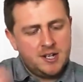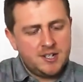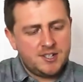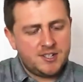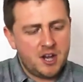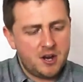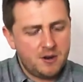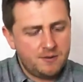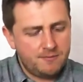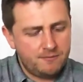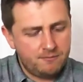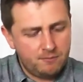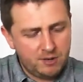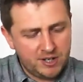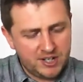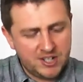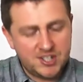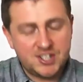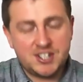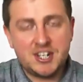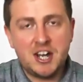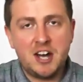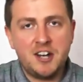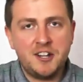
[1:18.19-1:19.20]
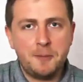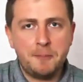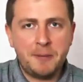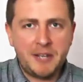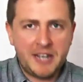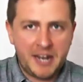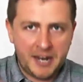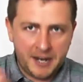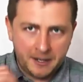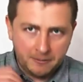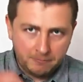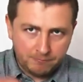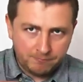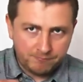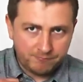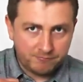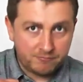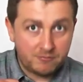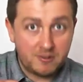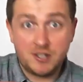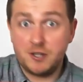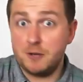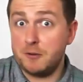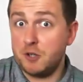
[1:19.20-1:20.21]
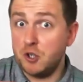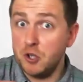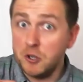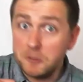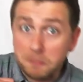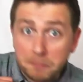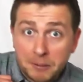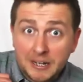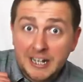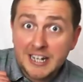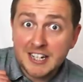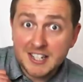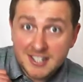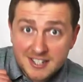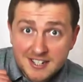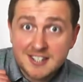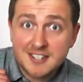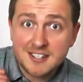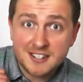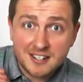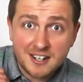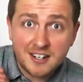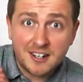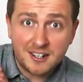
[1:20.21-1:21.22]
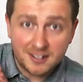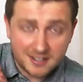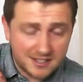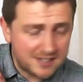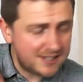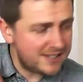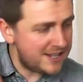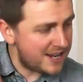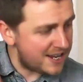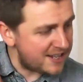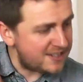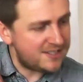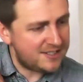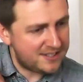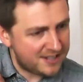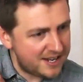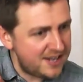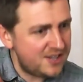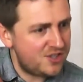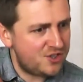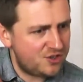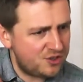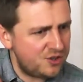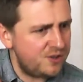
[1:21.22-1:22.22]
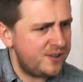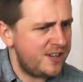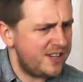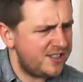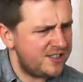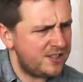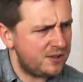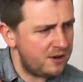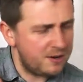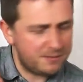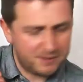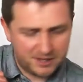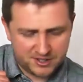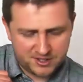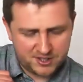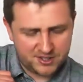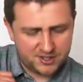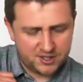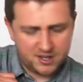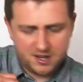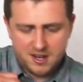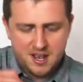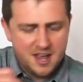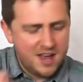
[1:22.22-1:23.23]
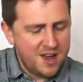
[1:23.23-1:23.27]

So we're gonna start at the beginning. It's a good place to start. Yes, yes, Drue, that's a great place to start.